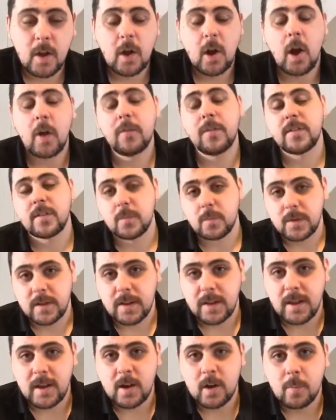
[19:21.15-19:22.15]
Obviously, we can
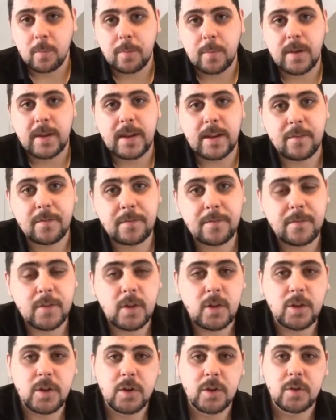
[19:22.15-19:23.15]
help if
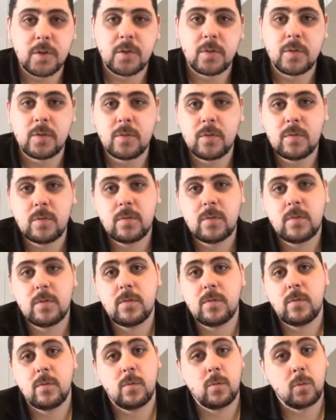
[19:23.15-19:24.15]
you
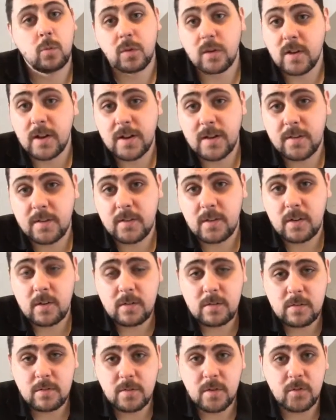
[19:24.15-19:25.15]
would like us to.
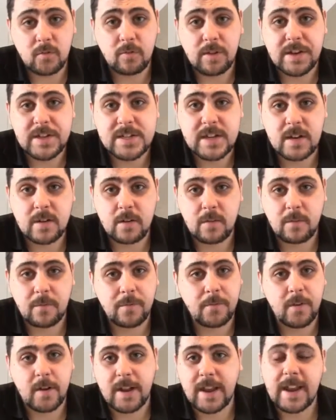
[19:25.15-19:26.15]
Just reach out
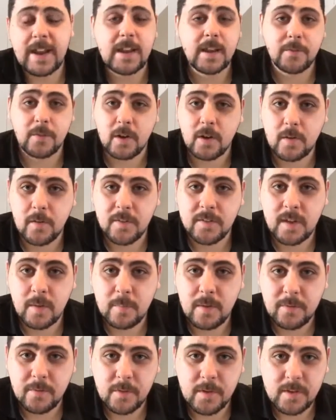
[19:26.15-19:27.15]
via any of our contact
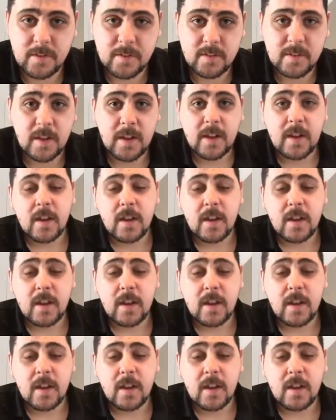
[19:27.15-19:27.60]
methods.